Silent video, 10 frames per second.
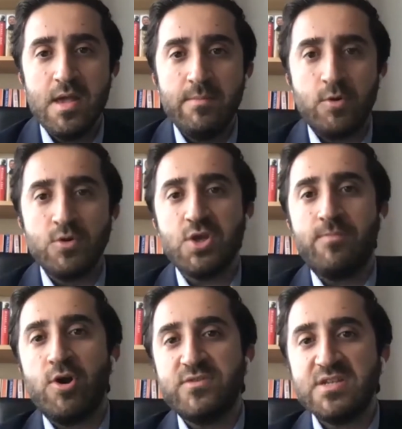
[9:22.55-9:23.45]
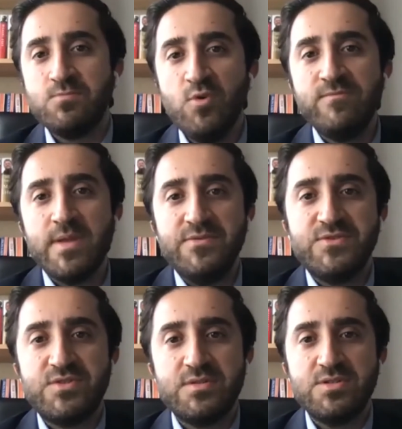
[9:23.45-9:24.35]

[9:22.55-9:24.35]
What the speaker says: But also protest movements